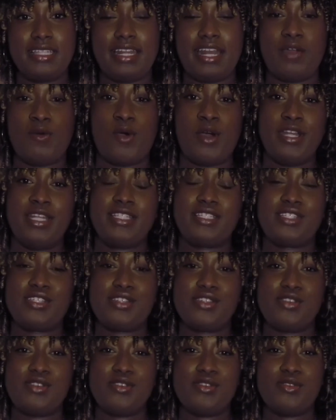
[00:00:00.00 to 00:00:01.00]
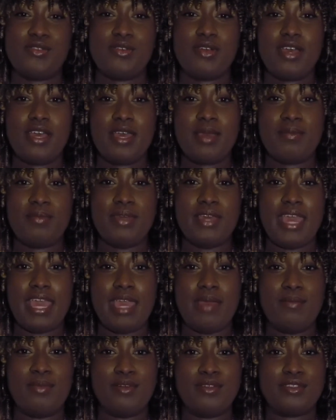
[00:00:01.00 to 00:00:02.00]
that I wanted to be
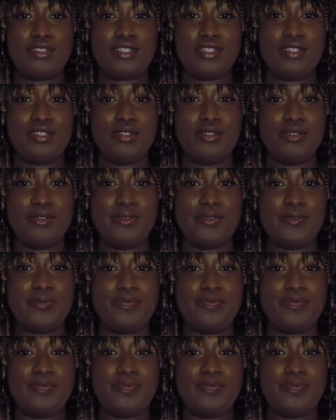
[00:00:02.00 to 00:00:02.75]
able to